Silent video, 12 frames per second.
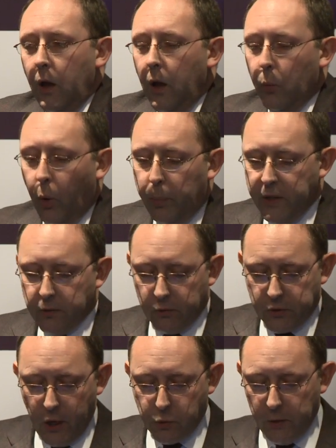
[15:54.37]
And one piece of
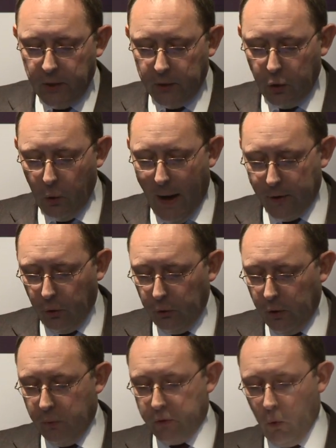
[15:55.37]
research we did do at
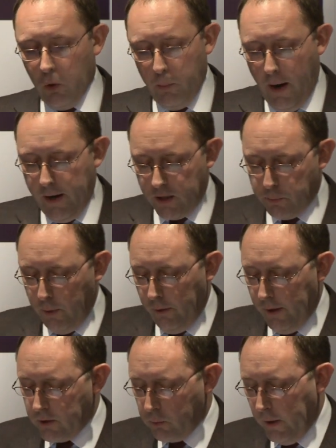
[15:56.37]
Honda was all about experience.